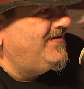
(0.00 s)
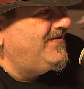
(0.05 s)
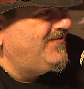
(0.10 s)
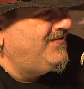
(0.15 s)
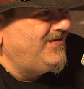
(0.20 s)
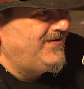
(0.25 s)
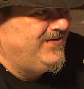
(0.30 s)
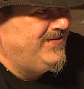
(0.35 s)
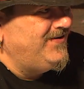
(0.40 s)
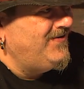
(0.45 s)

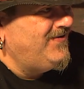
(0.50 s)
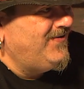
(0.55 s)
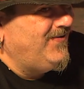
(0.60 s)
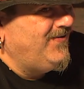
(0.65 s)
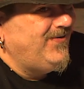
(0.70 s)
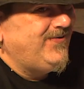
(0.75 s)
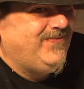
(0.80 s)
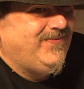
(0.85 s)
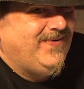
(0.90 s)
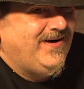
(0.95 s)

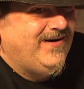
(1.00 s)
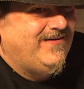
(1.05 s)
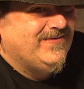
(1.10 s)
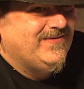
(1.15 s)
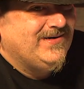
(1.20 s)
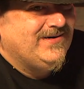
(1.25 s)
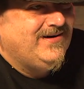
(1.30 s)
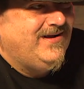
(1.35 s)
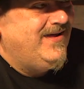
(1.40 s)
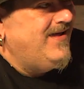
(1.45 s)
13-year-old,
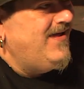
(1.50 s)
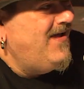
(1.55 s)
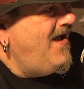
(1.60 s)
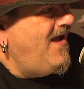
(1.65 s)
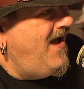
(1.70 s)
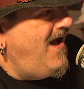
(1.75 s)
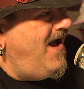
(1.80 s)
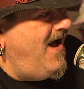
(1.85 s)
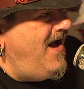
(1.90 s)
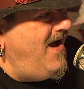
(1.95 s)
whatever.
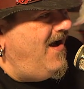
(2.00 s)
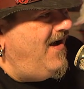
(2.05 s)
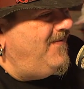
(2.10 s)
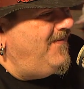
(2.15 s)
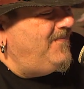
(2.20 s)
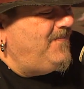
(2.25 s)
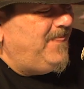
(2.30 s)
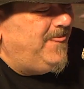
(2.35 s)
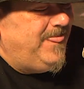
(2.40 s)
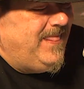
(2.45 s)

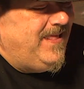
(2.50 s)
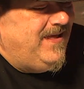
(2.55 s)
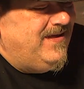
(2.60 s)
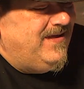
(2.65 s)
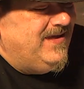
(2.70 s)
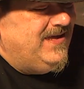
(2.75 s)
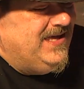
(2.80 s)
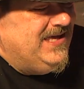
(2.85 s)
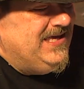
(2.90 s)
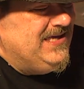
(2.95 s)

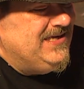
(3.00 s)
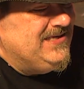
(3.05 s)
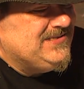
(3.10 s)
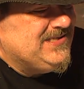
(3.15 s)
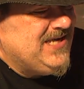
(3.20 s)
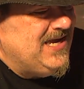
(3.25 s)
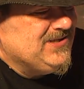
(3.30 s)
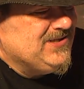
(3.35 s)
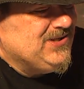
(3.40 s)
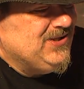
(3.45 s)
He
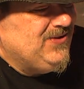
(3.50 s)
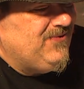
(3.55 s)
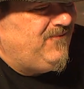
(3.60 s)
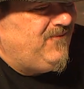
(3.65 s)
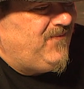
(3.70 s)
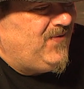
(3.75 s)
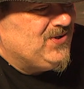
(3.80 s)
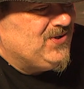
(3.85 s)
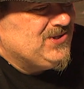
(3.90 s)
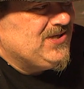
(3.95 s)
is actually the
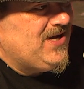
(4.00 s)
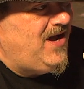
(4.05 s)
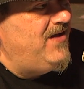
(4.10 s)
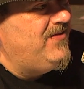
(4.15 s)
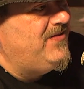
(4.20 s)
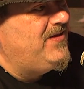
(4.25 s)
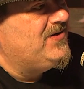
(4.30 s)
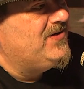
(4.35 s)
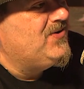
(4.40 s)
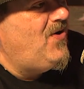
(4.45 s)
first
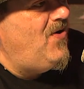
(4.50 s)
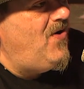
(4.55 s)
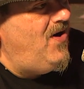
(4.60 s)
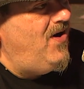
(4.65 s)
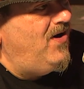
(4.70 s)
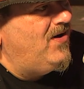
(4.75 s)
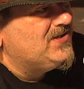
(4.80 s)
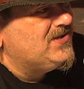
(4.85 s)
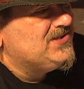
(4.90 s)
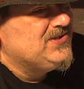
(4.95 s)
guy that
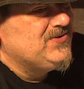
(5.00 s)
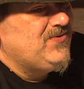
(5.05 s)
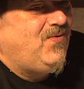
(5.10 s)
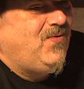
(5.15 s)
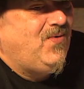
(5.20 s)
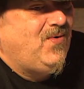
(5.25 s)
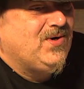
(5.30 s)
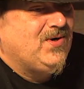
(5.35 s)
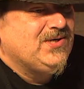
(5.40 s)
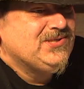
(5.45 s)
talks
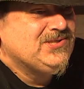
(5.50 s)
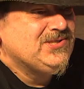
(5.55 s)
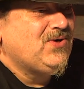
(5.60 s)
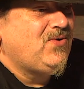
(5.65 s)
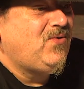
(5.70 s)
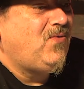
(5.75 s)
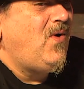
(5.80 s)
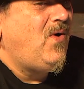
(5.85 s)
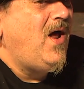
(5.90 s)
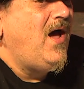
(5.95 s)
or
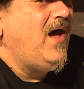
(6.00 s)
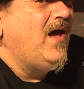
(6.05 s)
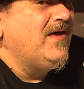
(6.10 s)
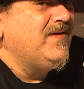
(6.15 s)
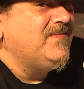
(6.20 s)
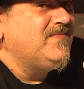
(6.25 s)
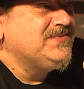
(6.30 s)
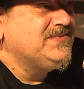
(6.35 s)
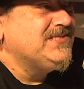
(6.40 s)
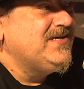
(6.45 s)

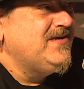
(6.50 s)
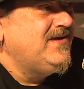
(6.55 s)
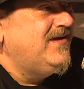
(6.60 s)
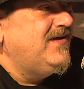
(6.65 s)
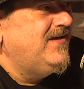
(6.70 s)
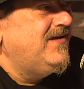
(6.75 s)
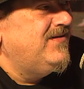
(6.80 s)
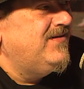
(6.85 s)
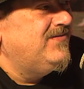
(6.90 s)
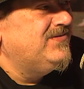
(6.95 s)
describes
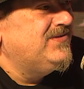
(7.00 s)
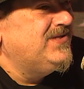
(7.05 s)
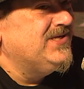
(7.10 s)
the